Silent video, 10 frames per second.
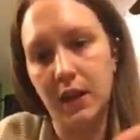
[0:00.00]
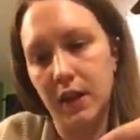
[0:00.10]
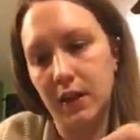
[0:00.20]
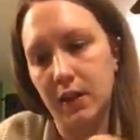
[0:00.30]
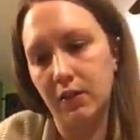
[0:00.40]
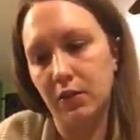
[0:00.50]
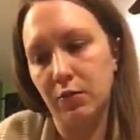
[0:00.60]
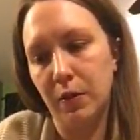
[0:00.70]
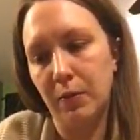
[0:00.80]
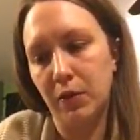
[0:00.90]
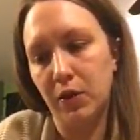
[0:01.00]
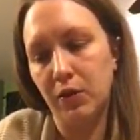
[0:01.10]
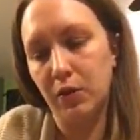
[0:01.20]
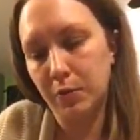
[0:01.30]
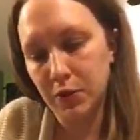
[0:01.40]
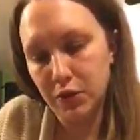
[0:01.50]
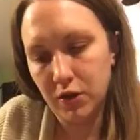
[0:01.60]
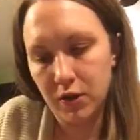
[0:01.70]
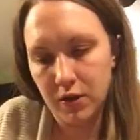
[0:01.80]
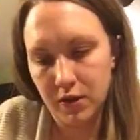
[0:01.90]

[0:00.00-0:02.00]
dandy little rubber cuticle pusher,